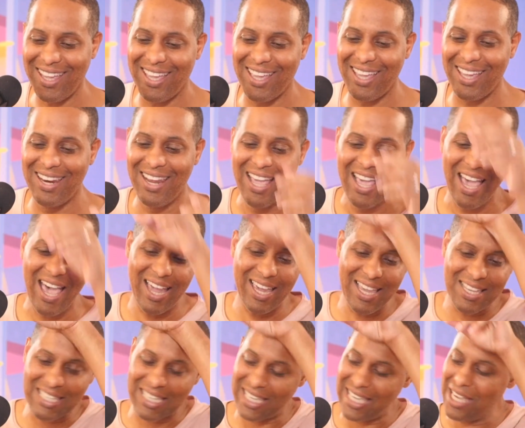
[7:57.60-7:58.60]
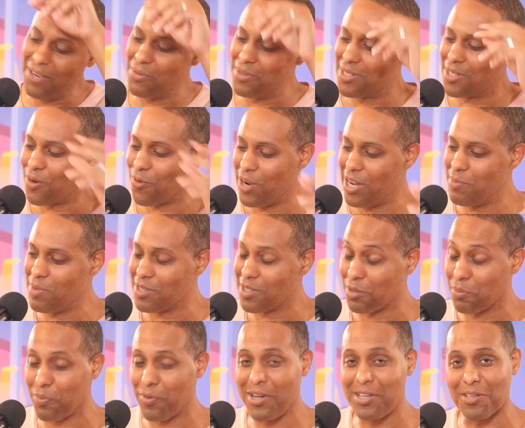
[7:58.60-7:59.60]
And I guess the kid was screaming, so
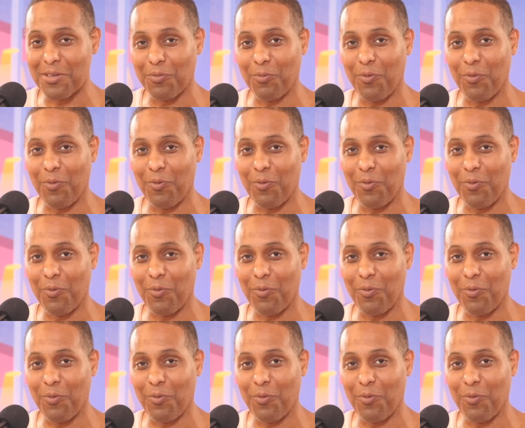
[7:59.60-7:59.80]
the preacher's